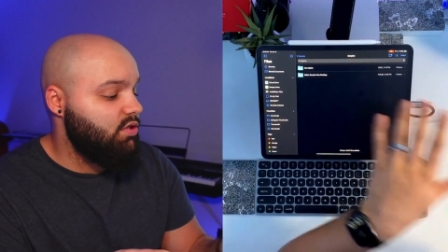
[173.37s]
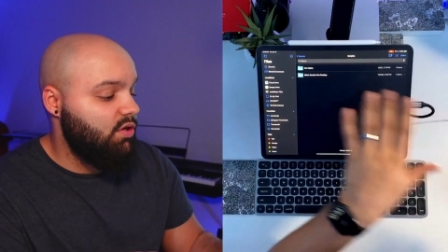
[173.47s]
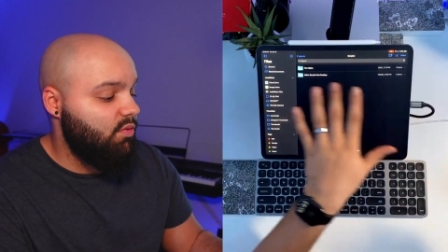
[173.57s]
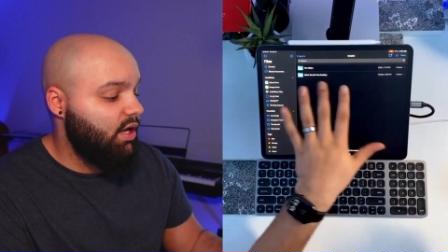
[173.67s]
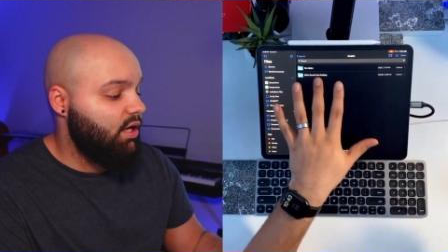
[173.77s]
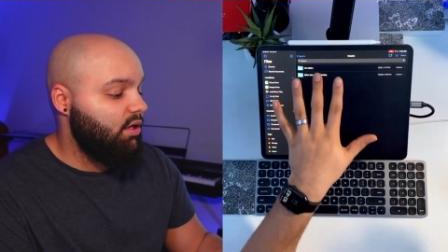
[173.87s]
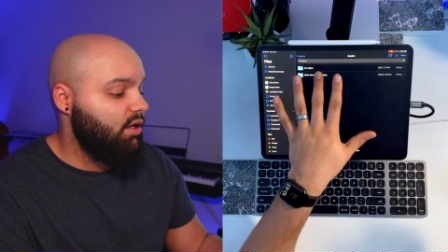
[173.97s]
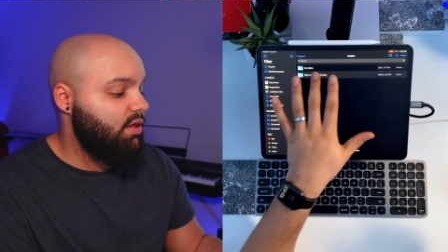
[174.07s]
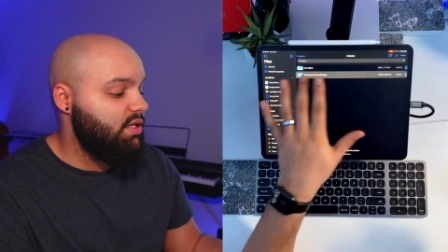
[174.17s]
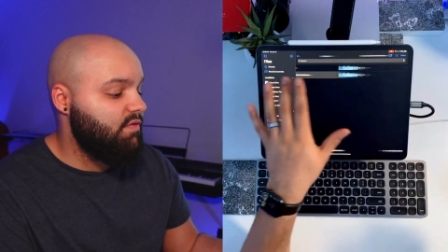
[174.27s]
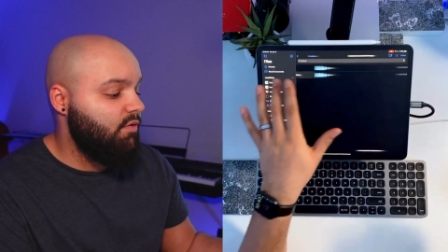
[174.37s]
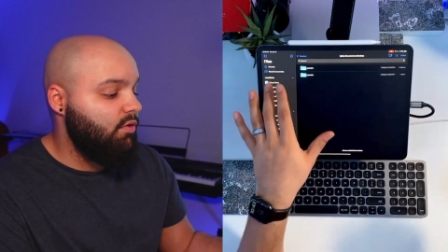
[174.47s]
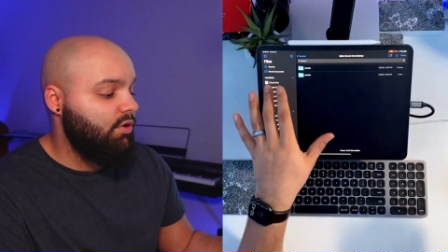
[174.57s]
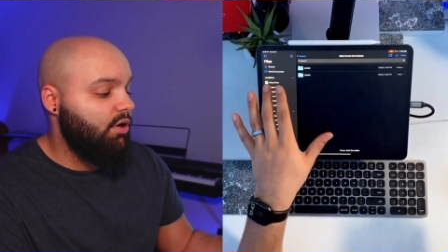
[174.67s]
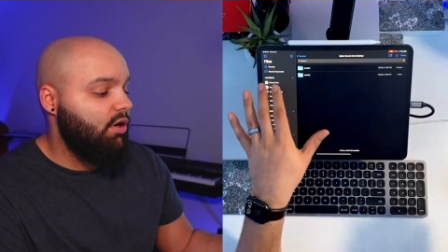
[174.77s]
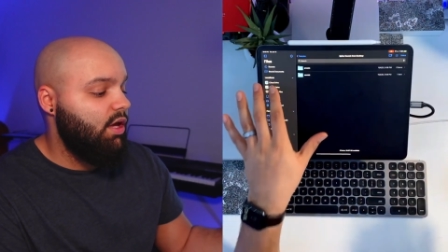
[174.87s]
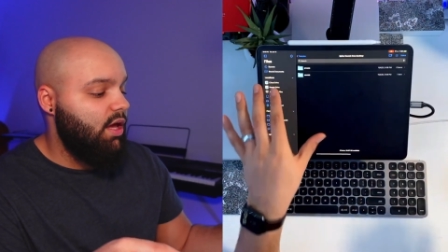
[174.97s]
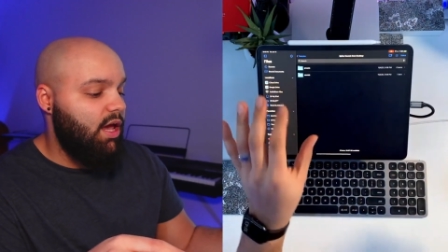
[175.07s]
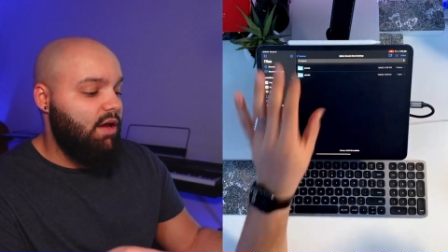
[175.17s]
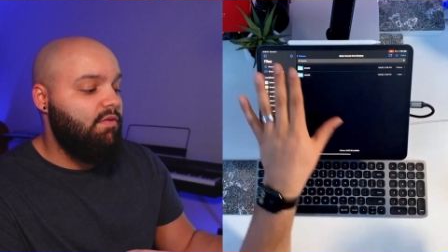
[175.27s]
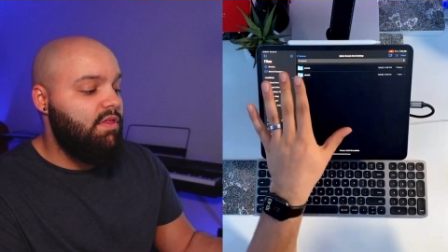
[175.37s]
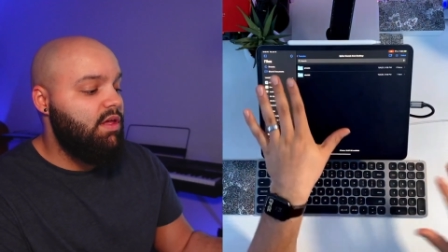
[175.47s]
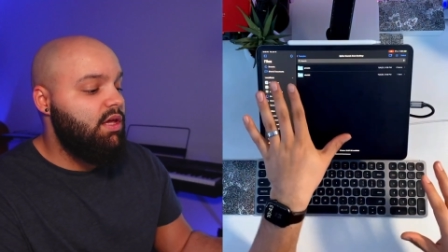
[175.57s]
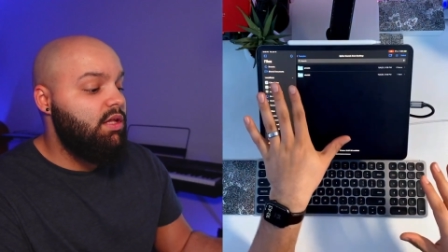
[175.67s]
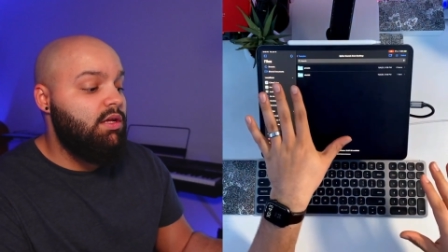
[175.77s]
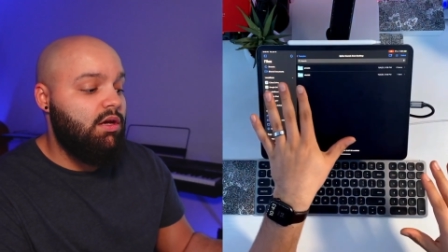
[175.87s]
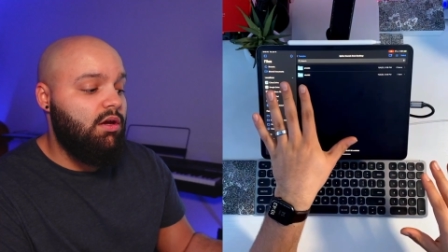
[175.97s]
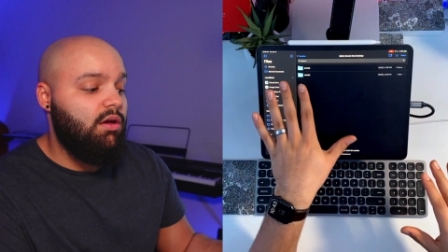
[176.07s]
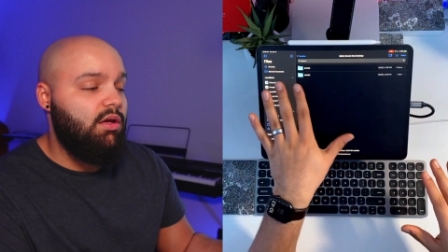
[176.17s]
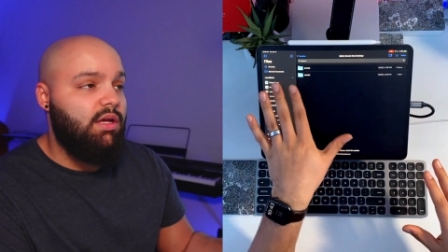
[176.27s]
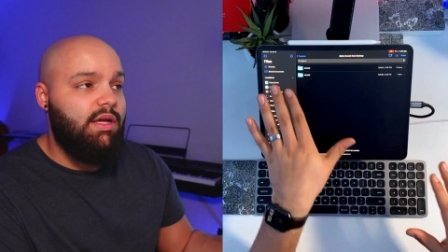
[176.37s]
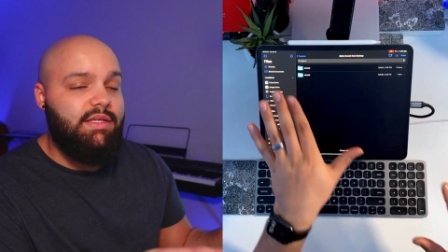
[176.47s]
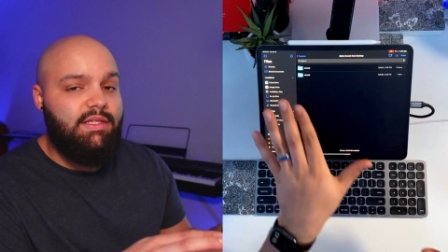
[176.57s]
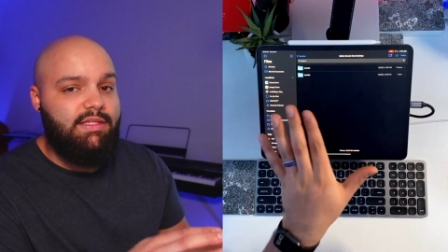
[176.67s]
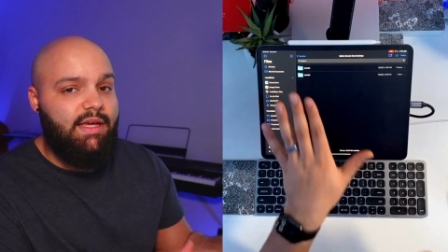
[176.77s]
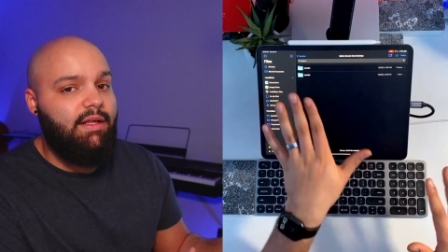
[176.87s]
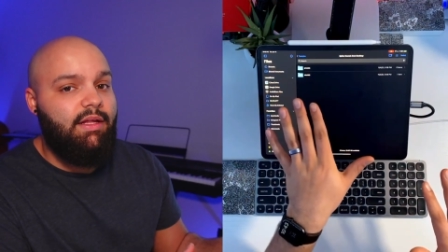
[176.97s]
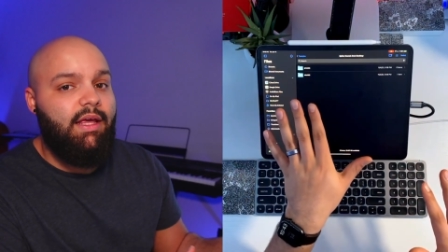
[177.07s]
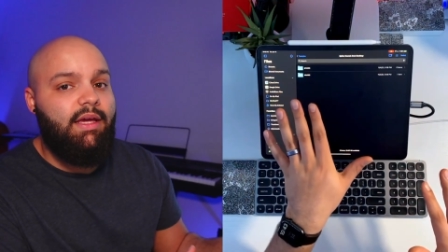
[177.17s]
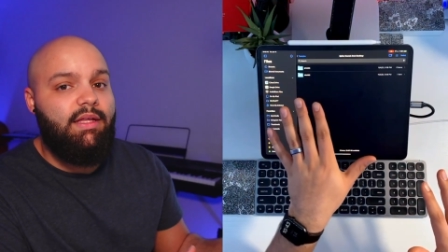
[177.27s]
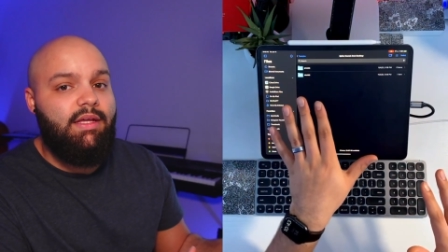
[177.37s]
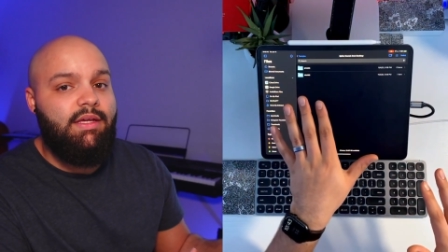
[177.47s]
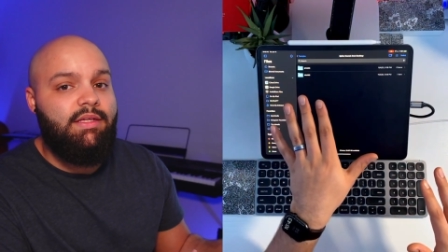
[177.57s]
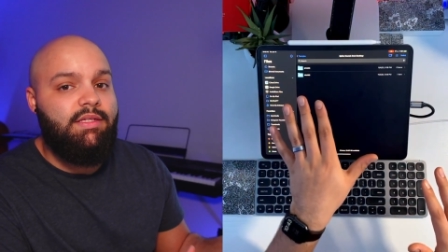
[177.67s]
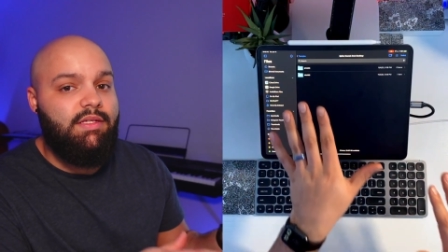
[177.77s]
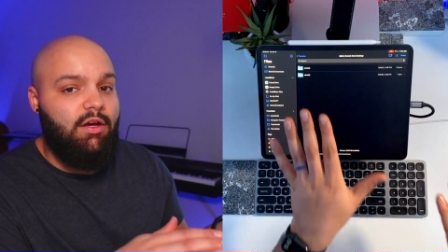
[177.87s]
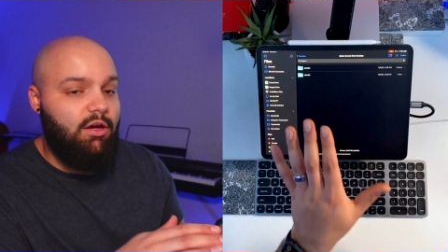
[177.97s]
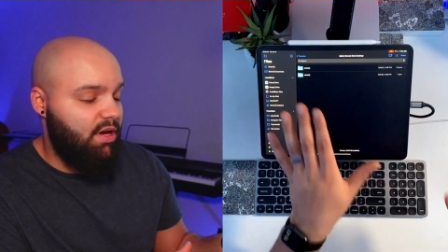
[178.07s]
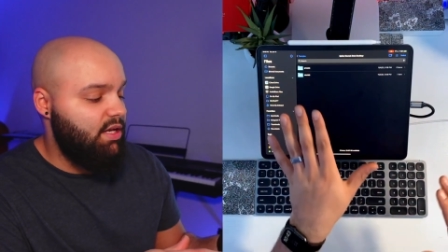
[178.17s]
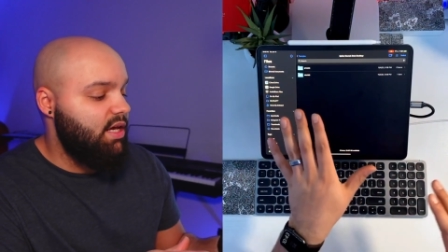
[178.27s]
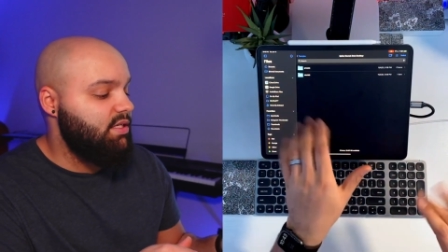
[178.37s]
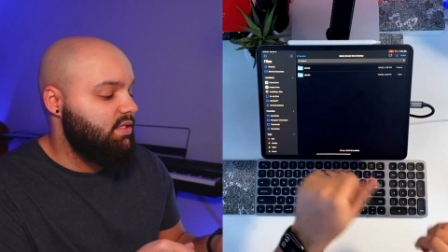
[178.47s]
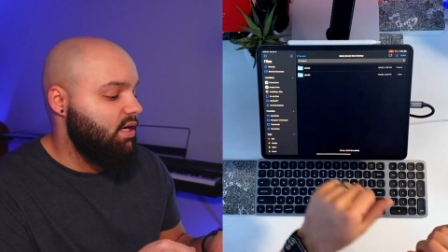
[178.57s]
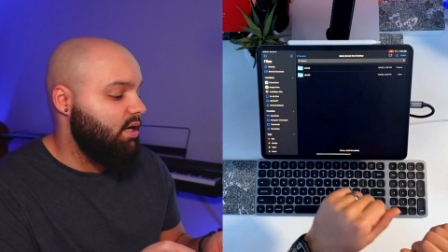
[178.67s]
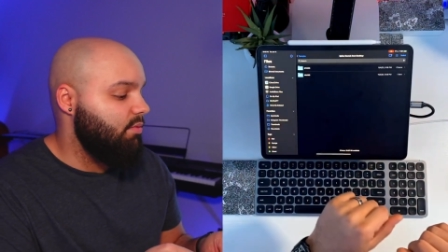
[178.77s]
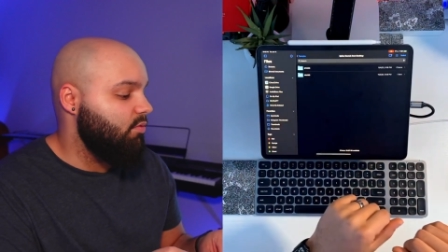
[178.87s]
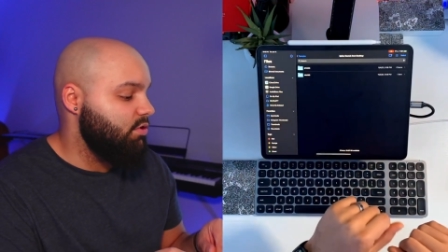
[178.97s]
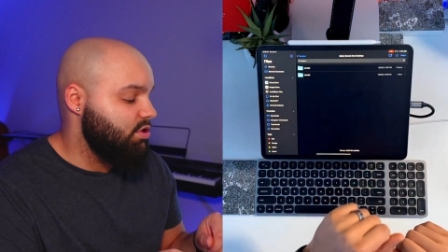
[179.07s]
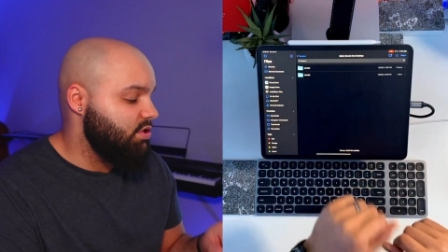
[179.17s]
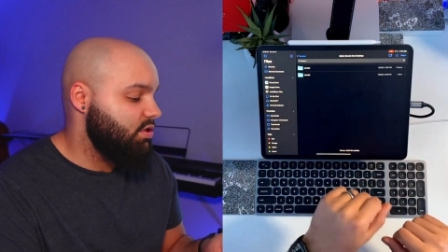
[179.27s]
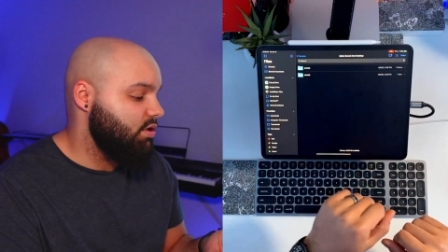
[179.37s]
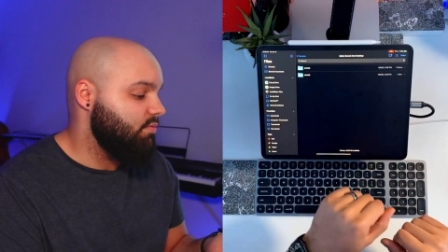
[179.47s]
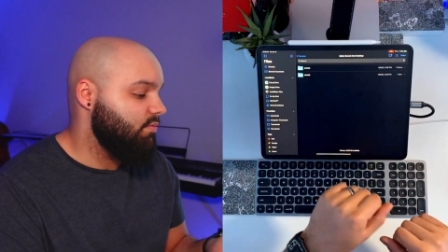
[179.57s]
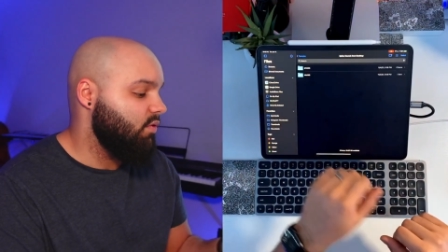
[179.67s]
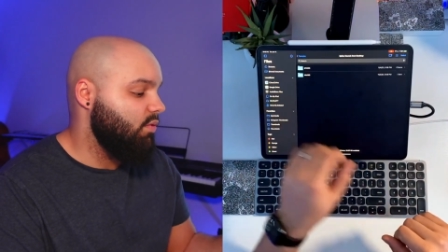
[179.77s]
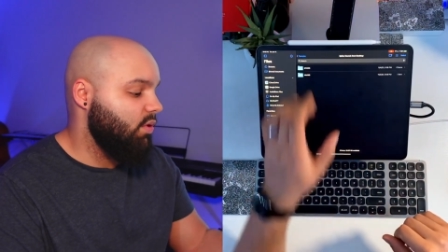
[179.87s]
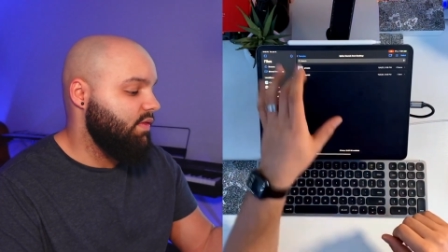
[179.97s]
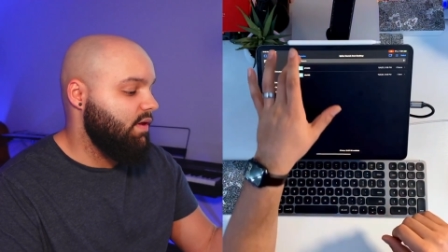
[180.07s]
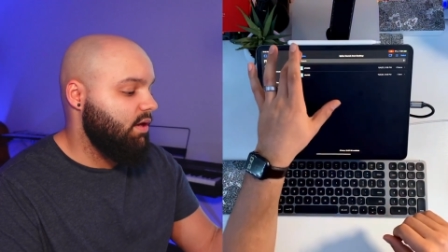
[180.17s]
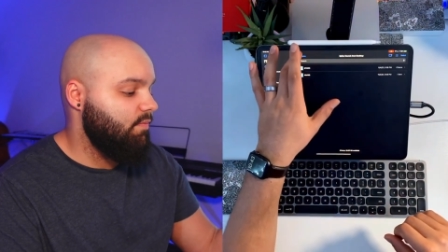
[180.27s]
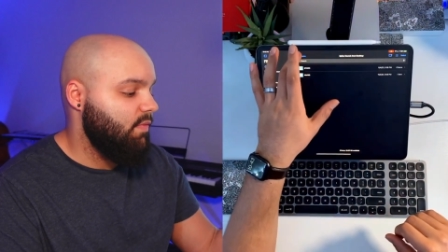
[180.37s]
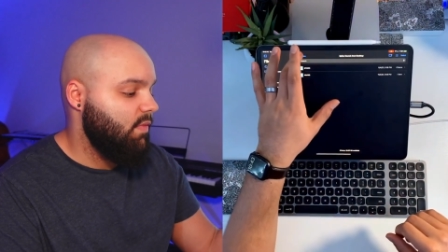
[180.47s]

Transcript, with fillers: So when I click this folder, everything in here is exactly like it is on my desktop, which is good. We want that.